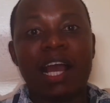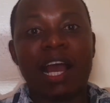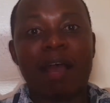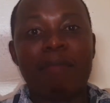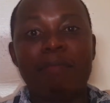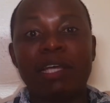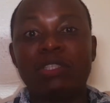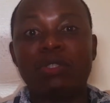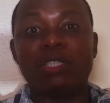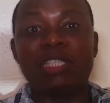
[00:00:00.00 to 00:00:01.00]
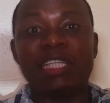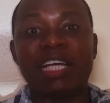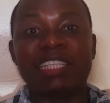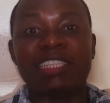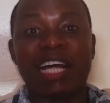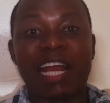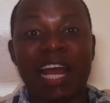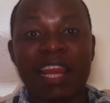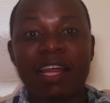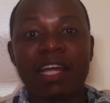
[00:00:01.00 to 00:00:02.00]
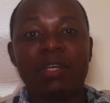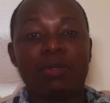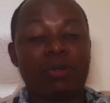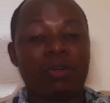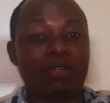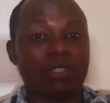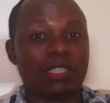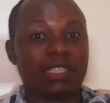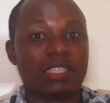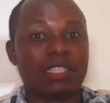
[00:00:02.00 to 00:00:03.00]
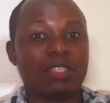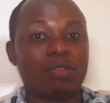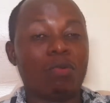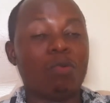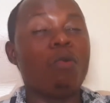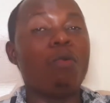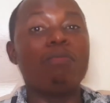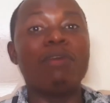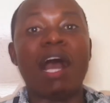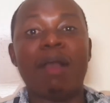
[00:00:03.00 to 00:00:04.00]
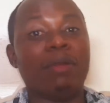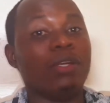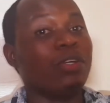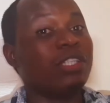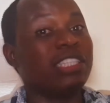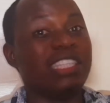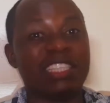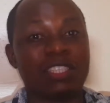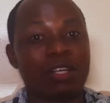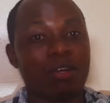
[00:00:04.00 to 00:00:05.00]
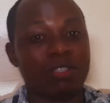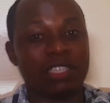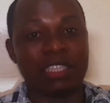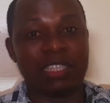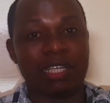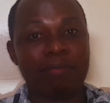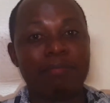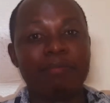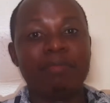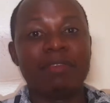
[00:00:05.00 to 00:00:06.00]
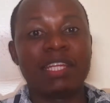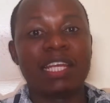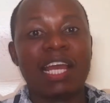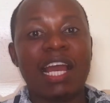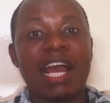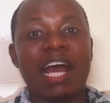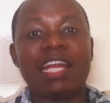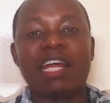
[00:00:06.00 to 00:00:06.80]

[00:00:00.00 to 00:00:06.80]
I'm made to see as another neurologist whom I will not disclose his name. And